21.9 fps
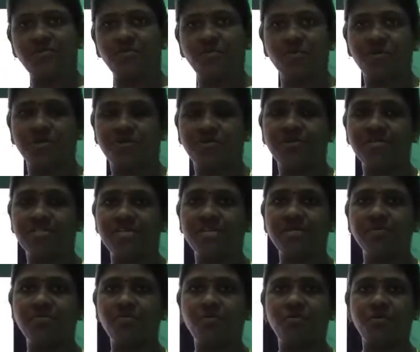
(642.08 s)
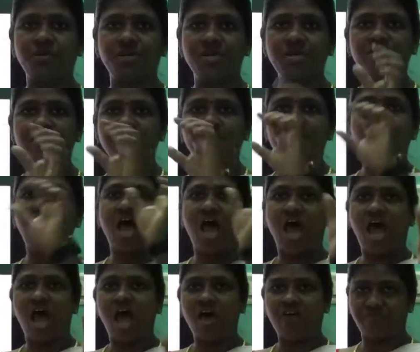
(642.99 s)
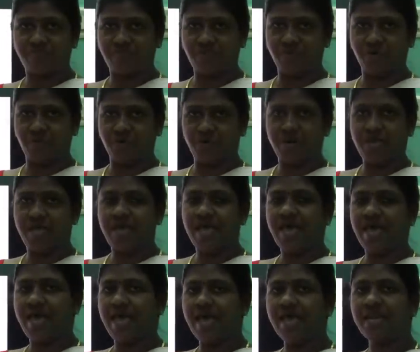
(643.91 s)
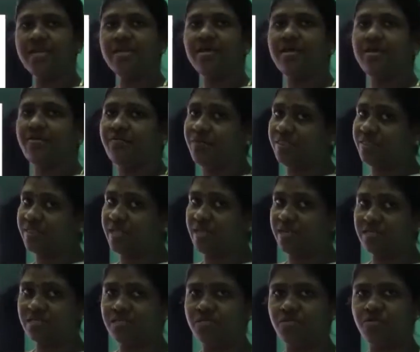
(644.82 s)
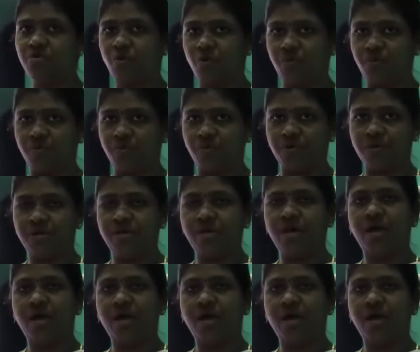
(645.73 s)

moon. Crescent moon is half moon, and when there is no moon.